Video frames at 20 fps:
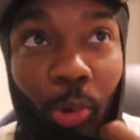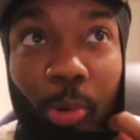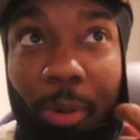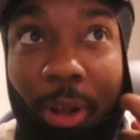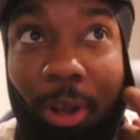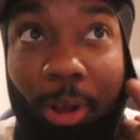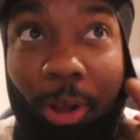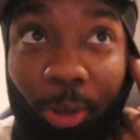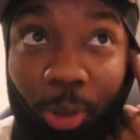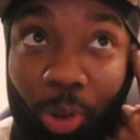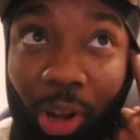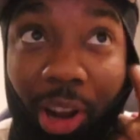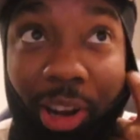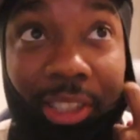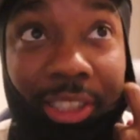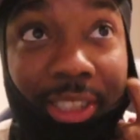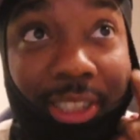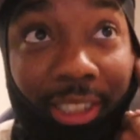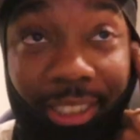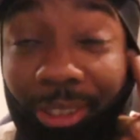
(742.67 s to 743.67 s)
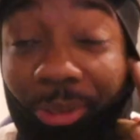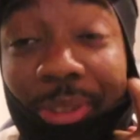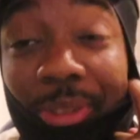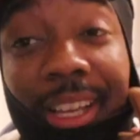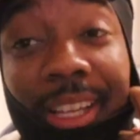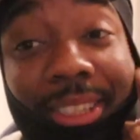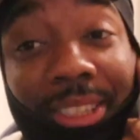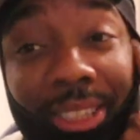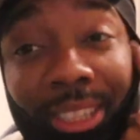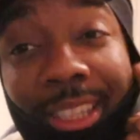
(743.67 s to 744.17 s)
I don't do all that shit. So when y'all
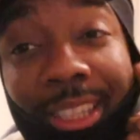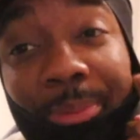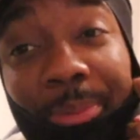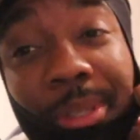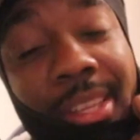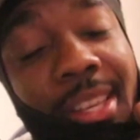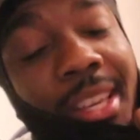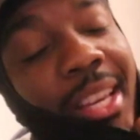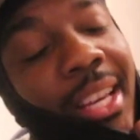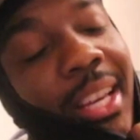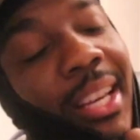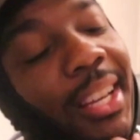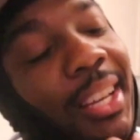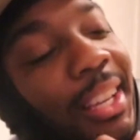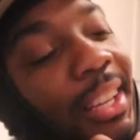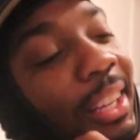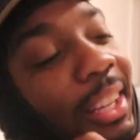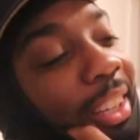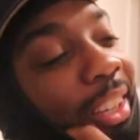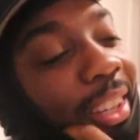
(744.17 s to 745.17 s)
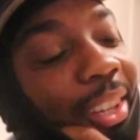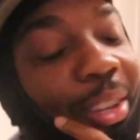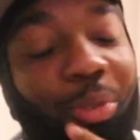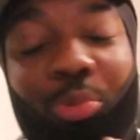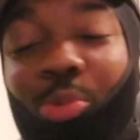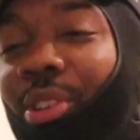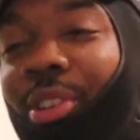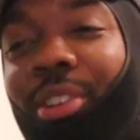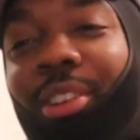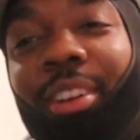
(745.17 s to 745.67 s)
see me, I don't
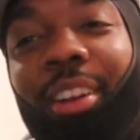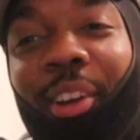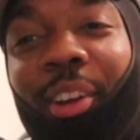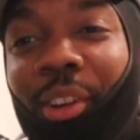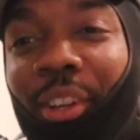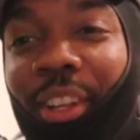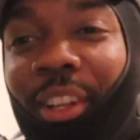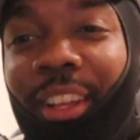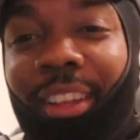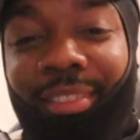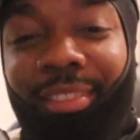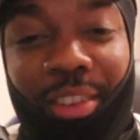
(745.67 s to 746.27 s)
want to hear all that.